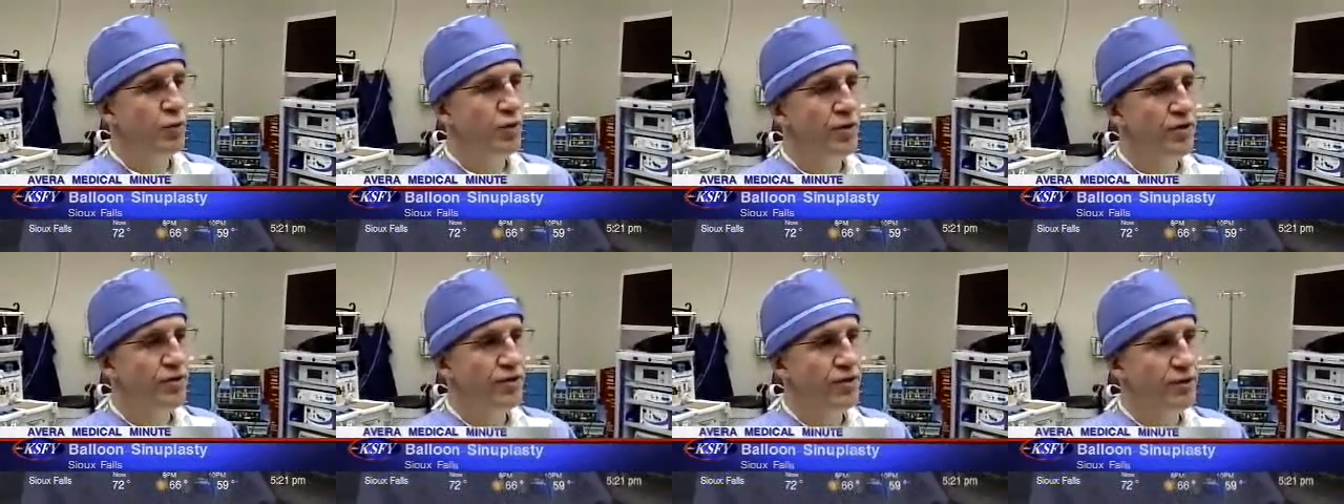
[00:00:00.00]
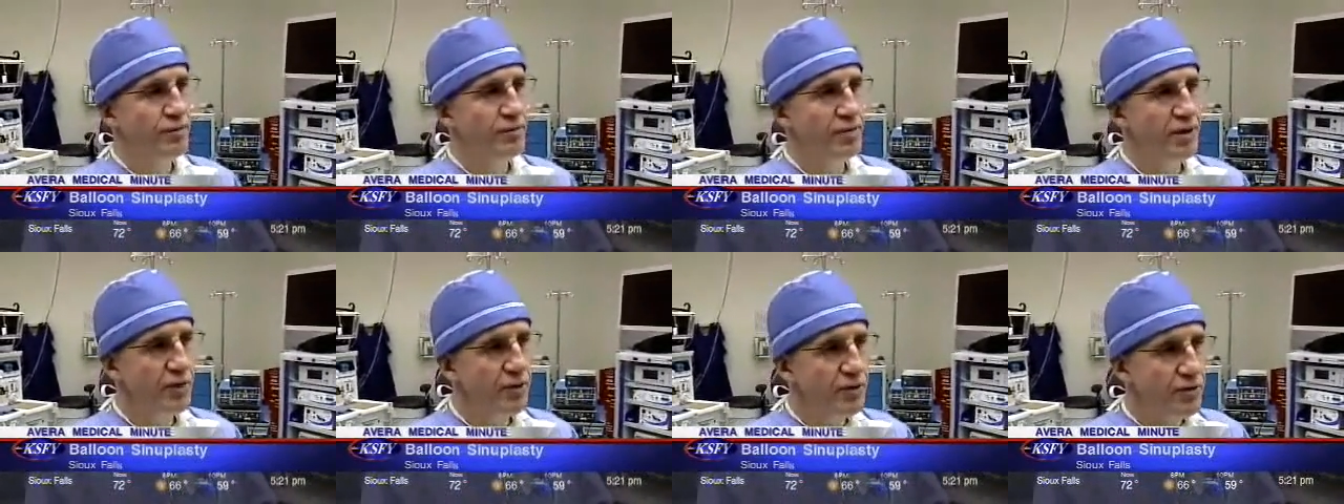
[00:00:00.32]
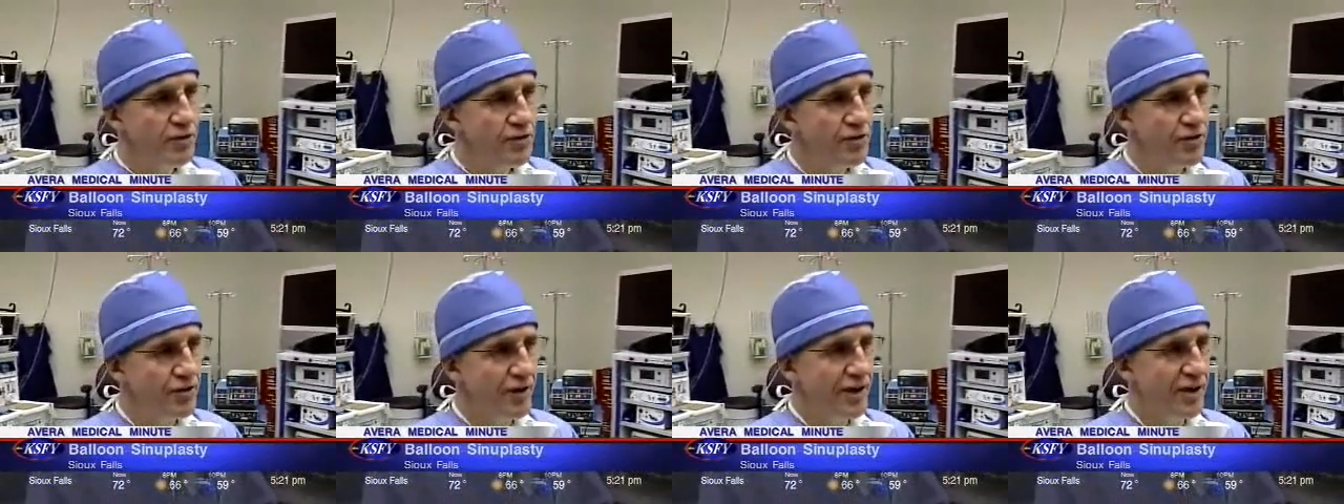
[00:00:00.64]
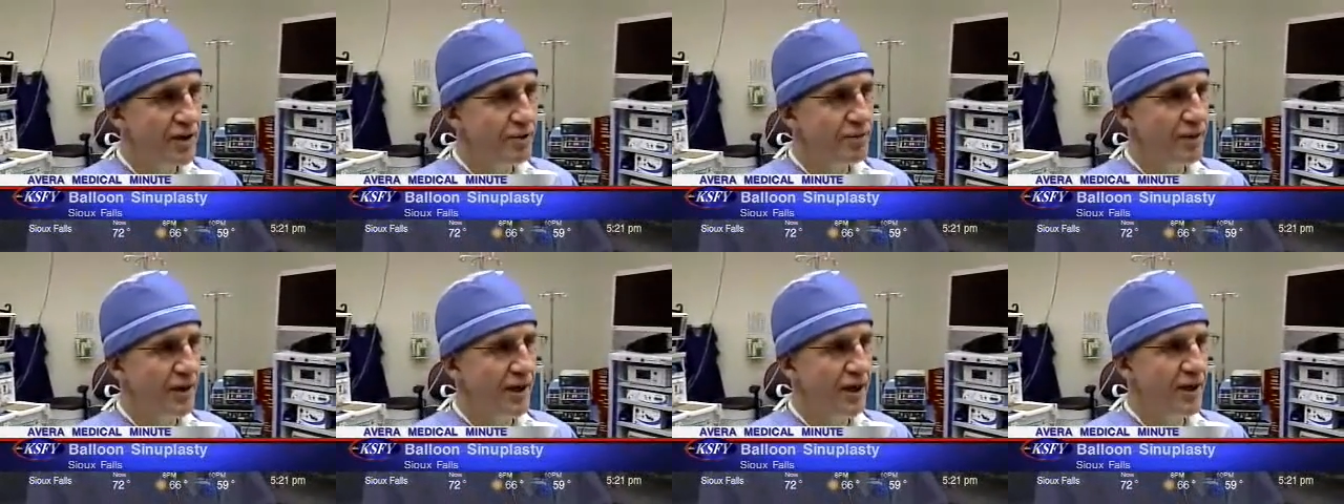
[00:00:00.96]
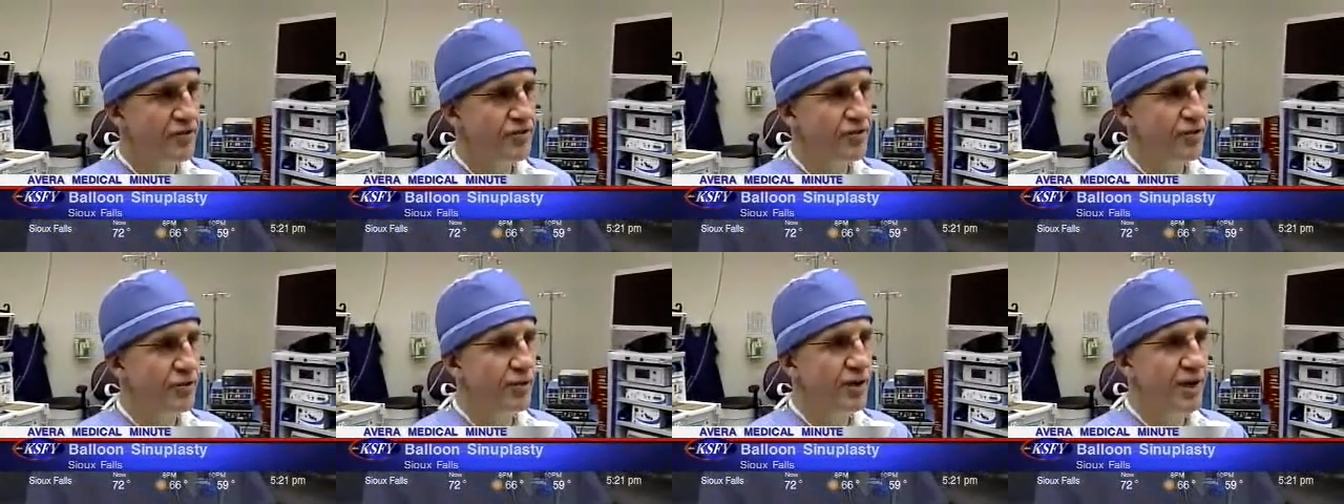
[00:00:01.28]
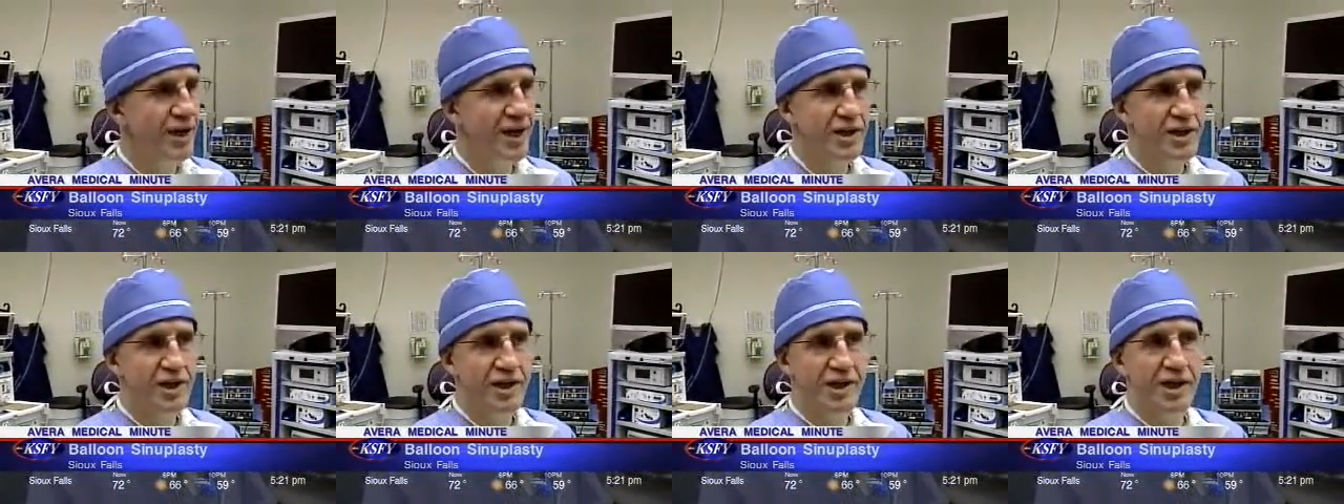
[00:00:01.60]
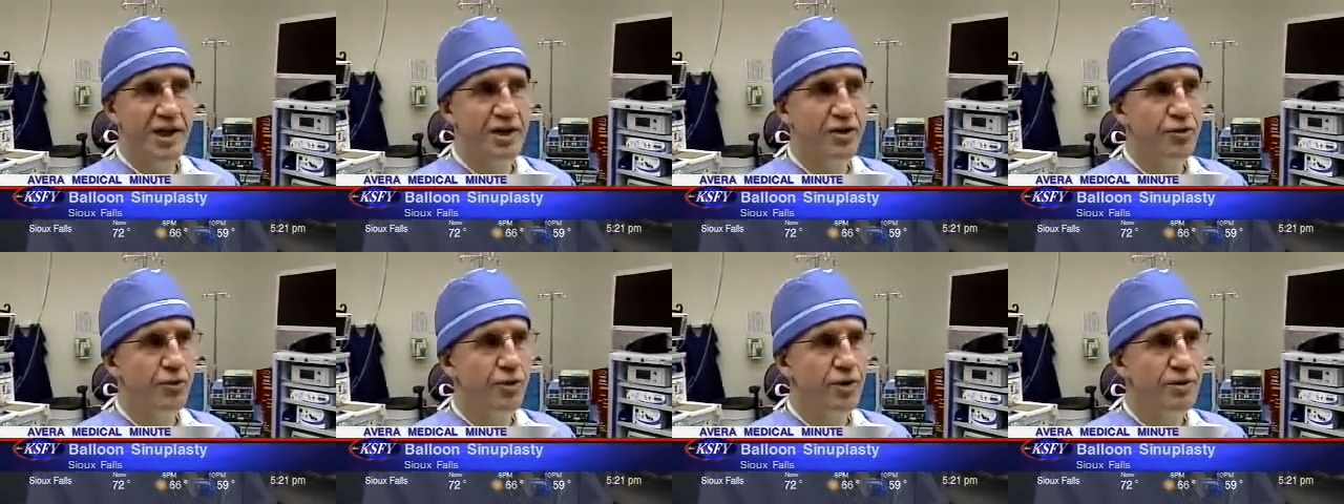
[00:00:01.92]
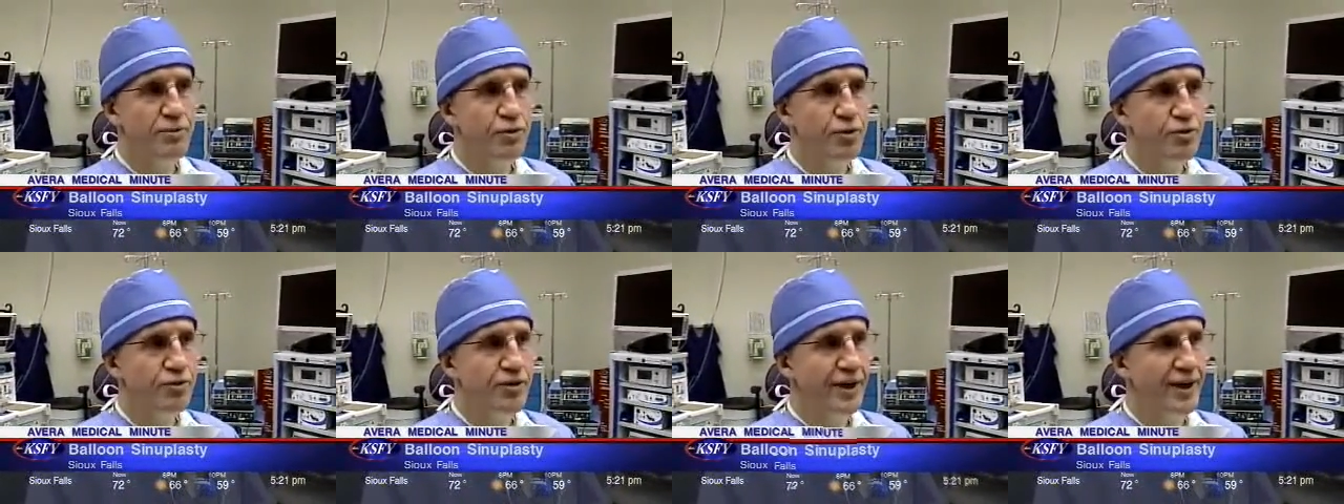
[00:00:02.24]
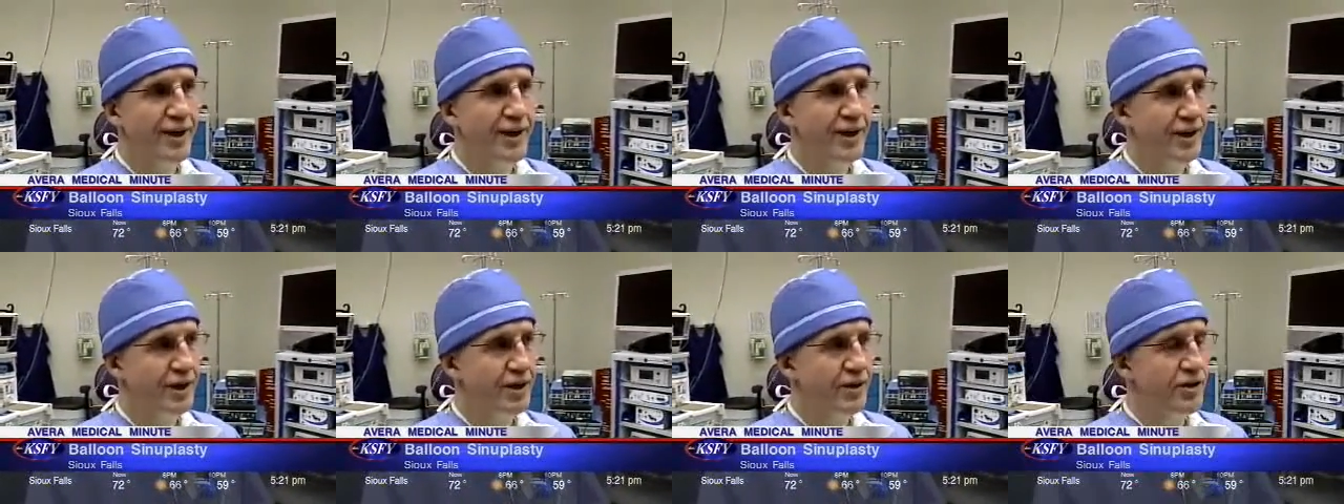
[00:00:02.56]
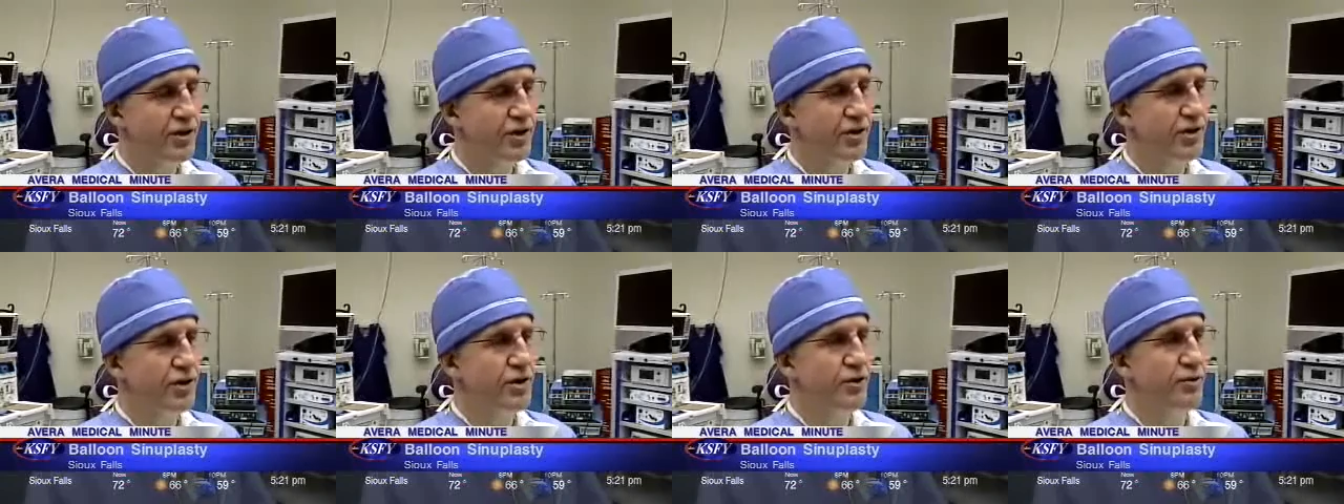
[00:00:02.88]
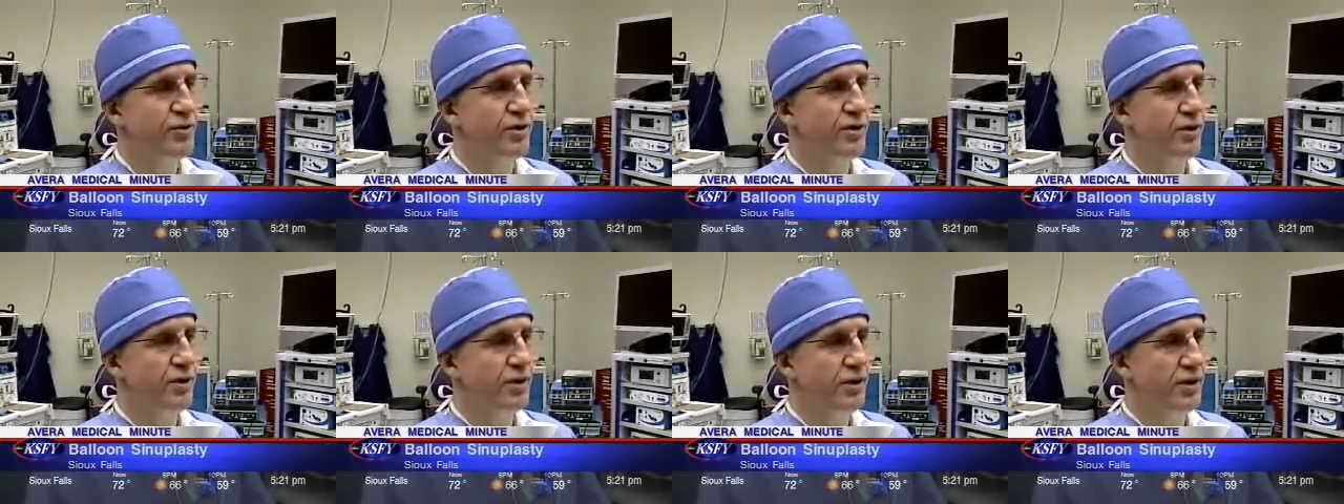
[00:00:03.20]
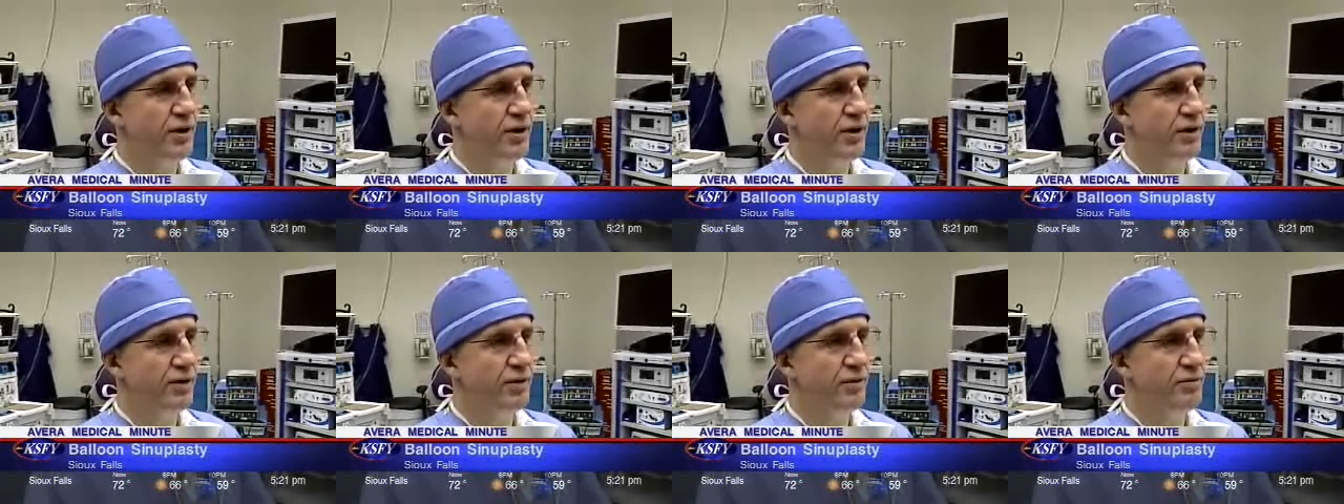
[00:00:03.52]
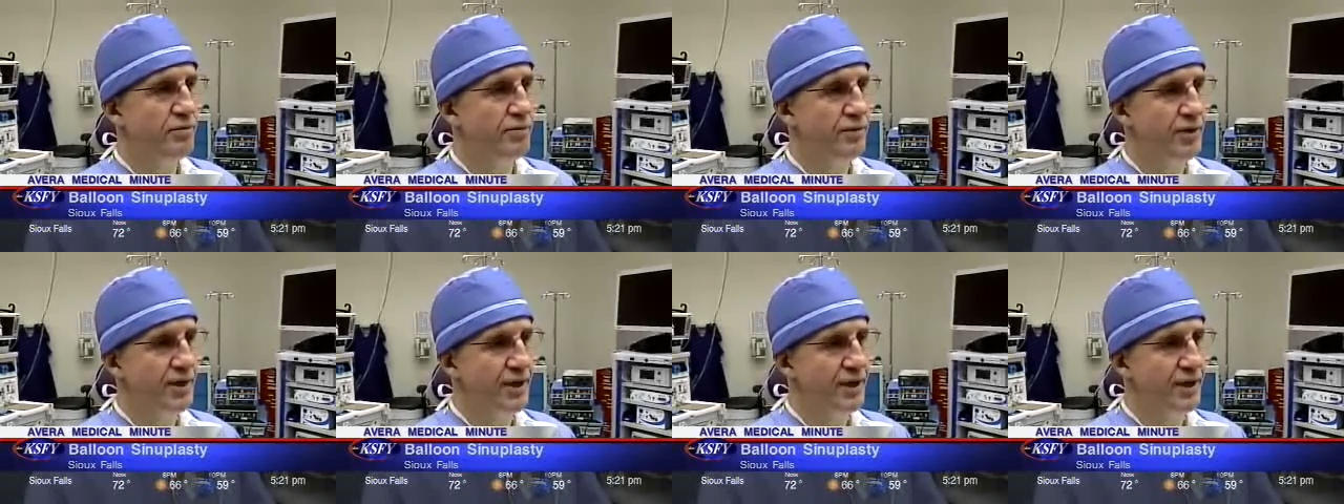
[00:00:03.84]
With the balloon sinuplasty, we actually aren't removing any tissue at all,